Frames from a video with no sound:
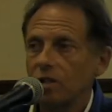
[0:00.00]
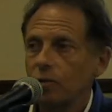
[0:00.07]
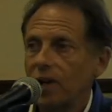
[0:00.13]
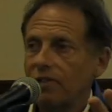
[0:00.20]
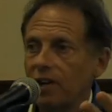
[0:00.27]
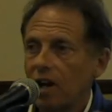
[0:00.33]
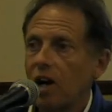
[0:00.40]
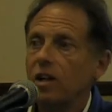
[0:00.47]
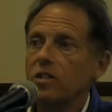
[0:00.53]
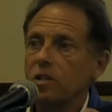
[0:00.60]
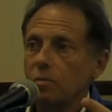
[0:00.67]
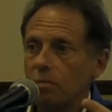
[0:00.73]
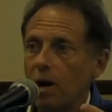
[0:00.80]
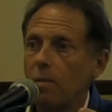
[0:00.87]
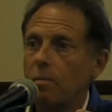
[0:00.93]
we have a
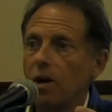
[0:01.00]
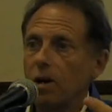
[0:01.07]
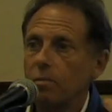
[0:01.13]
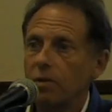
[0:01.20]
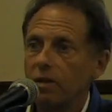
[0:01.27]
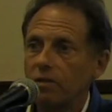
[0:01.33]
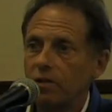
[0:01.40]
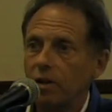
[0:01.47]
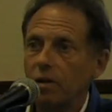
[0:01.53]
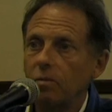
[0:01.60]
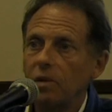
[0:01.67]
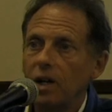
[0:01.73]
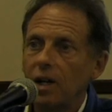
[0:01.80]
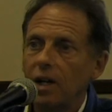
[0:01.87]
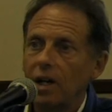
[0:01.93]
constant bombardment
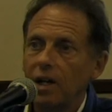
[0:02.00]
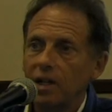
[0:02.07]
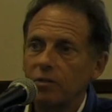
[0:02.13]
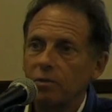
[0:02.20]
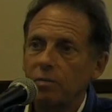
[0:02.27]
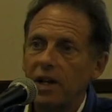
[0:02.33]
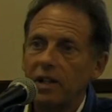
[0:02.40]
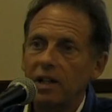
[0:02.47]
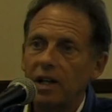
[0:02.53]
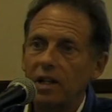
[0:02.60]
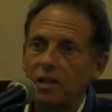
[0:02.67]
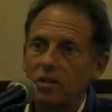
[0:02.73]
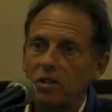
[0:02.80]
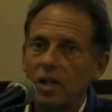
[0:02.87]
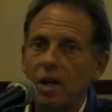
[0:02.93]
from electromagnetics,